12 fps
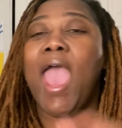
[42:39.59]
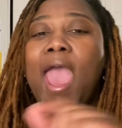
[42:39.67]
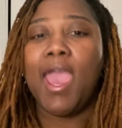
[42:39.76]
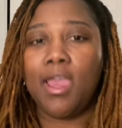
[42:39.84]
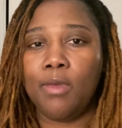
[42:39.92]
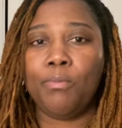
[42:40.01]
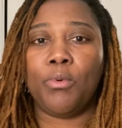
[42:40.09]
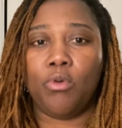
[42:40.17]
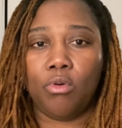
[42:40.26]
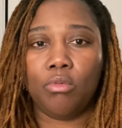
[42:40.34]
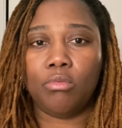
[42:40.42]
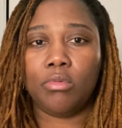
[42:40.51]

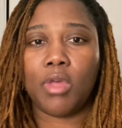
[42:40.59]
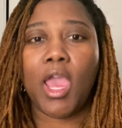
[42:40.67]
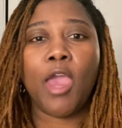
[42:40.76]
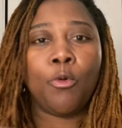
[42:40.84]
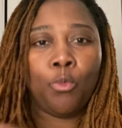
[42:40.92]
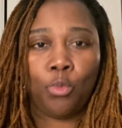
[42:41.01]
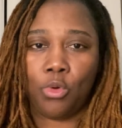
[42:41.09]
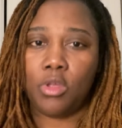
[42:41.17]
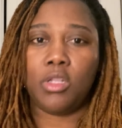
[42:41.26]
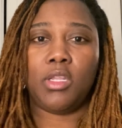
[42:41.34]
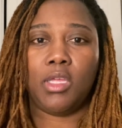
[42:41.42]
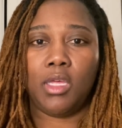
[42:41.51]
able and
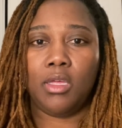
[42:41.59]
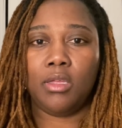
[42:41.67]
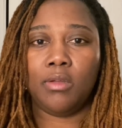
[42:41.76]
willing